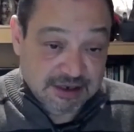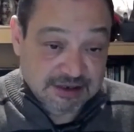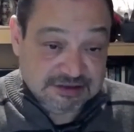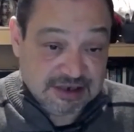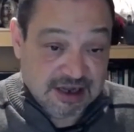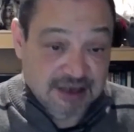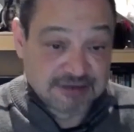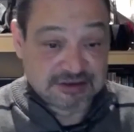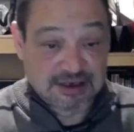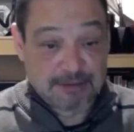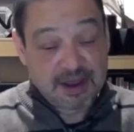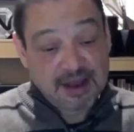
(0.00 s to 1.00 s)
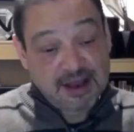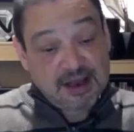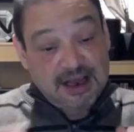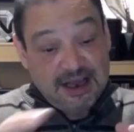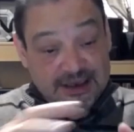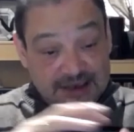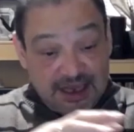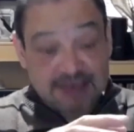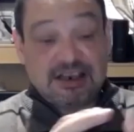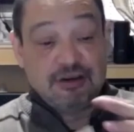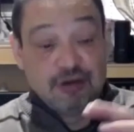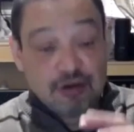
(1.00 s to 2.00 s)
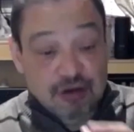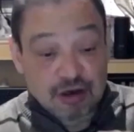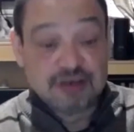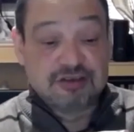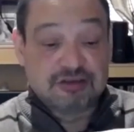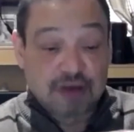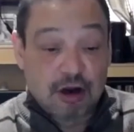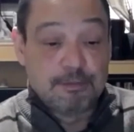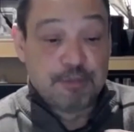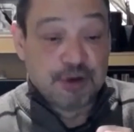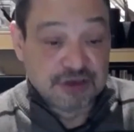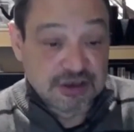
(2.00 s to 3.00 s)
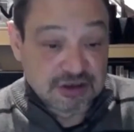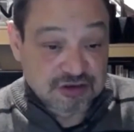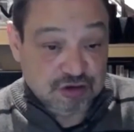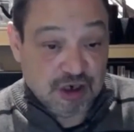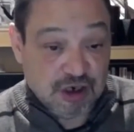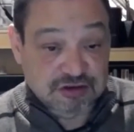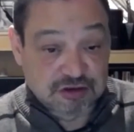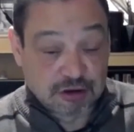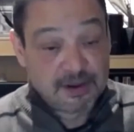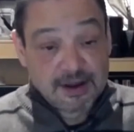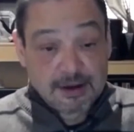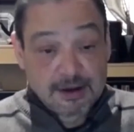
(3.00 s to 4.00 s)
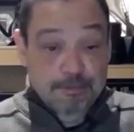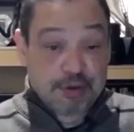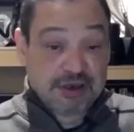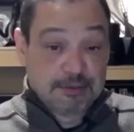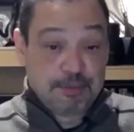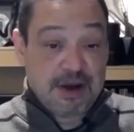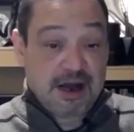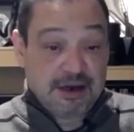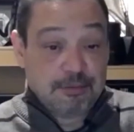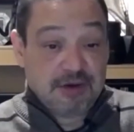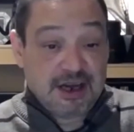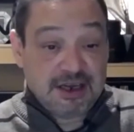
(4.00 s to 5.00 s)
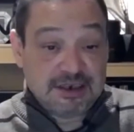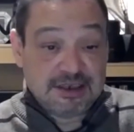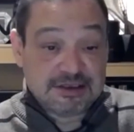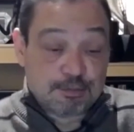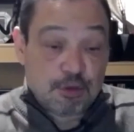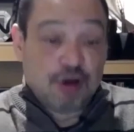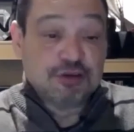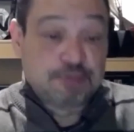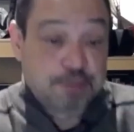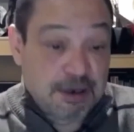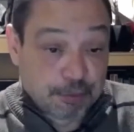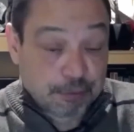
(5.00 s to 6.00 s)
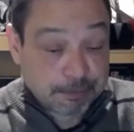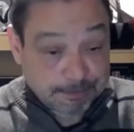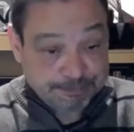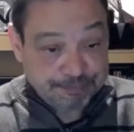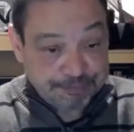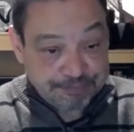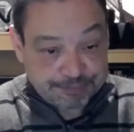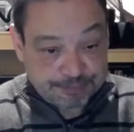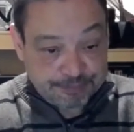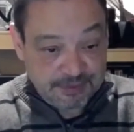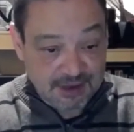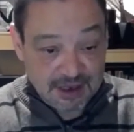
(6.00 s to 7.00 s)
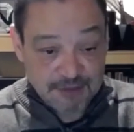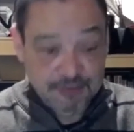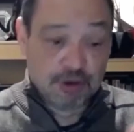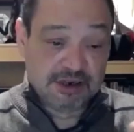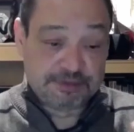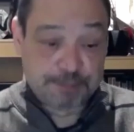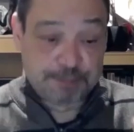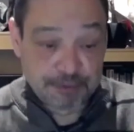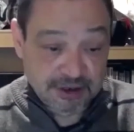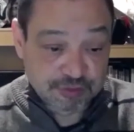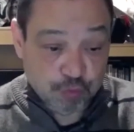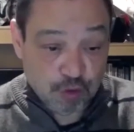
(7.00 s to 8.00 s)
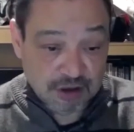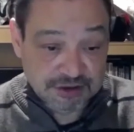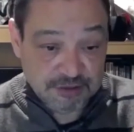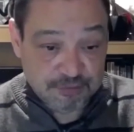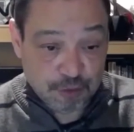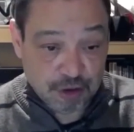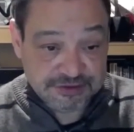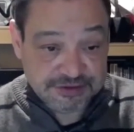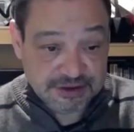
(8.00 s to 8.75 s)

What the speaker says: concept. And that's how you're going to start building a structure. But the bottom line is, most people, if you experience one divorce,